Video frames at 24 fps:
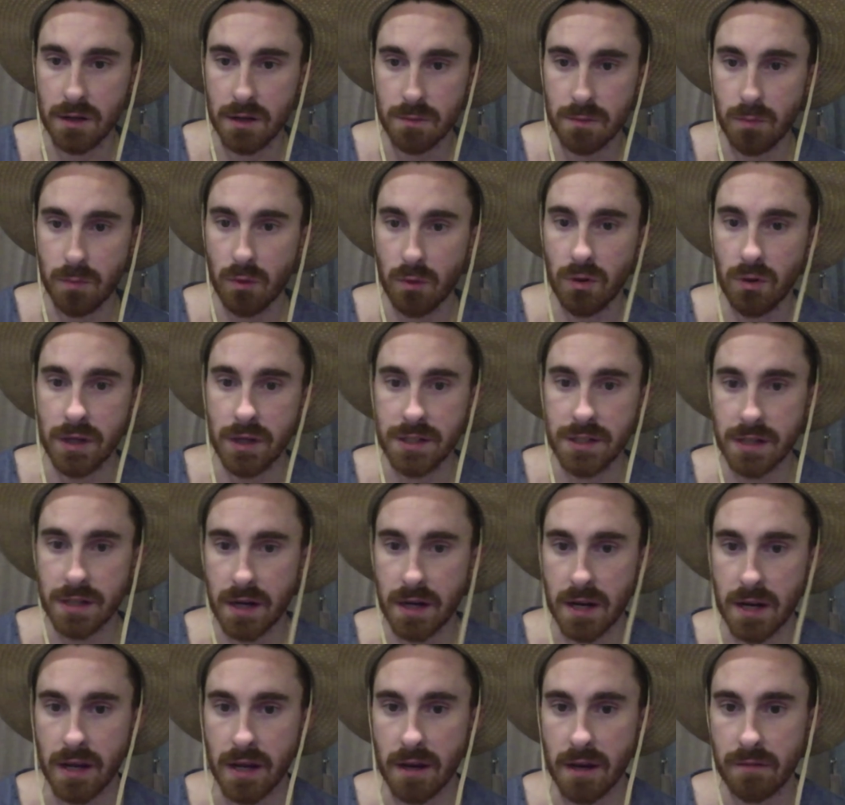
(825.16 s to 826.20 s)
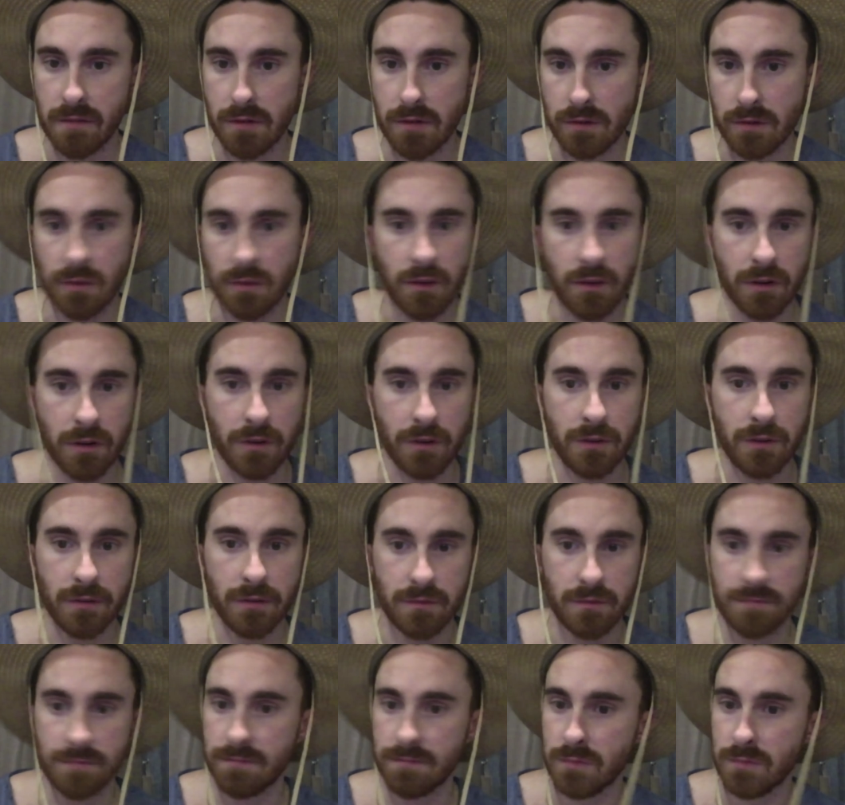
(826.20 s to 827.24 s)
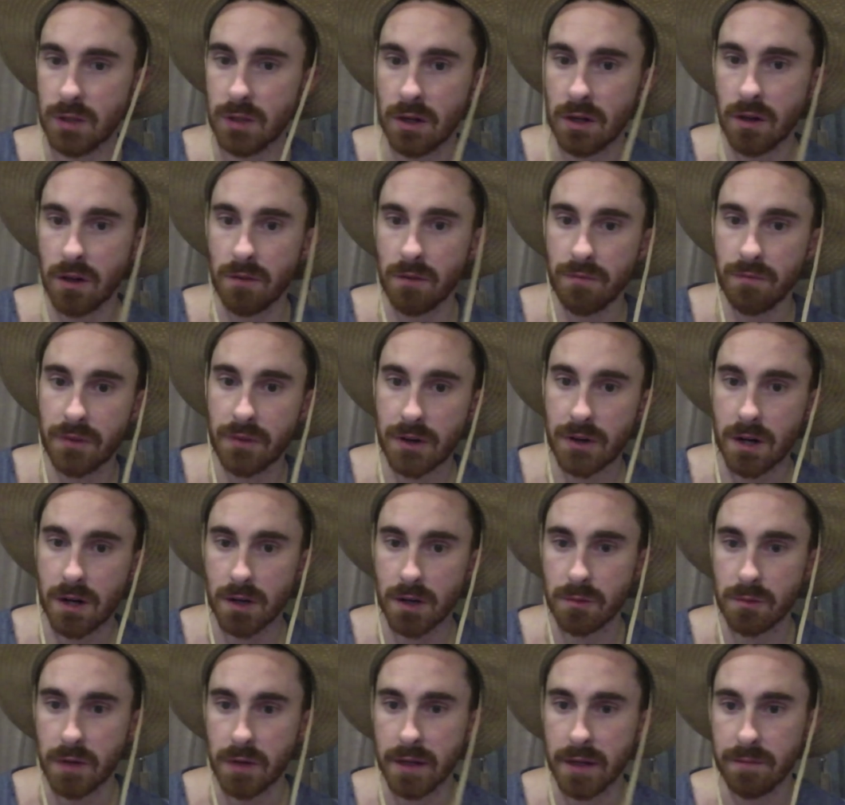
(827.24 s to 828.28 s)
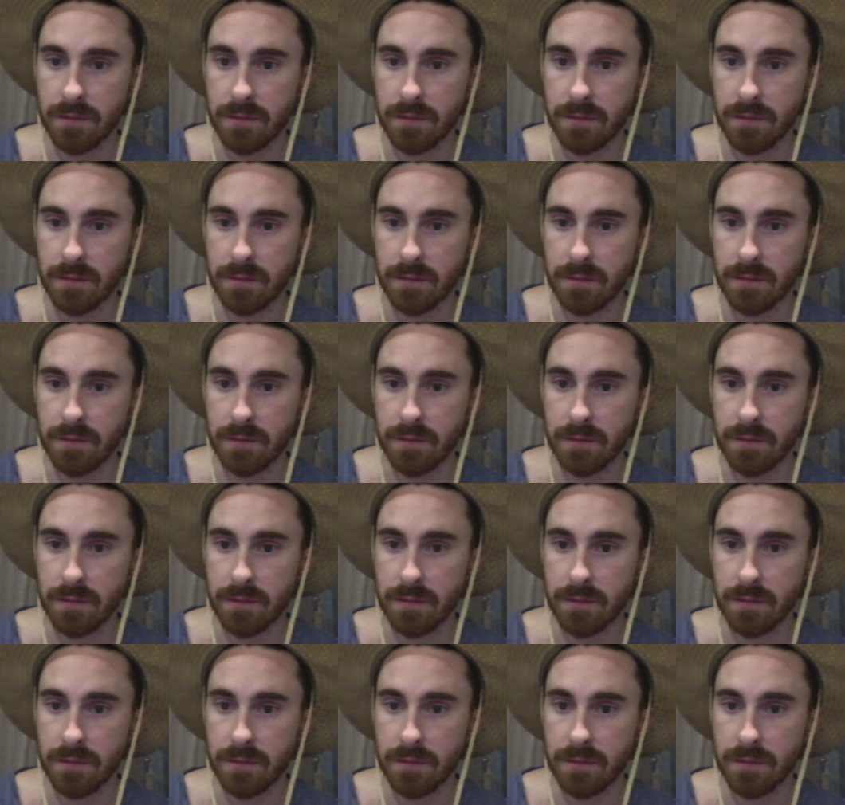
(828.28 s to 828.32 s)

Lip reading: boy, did I ever learn, you know, the hard way.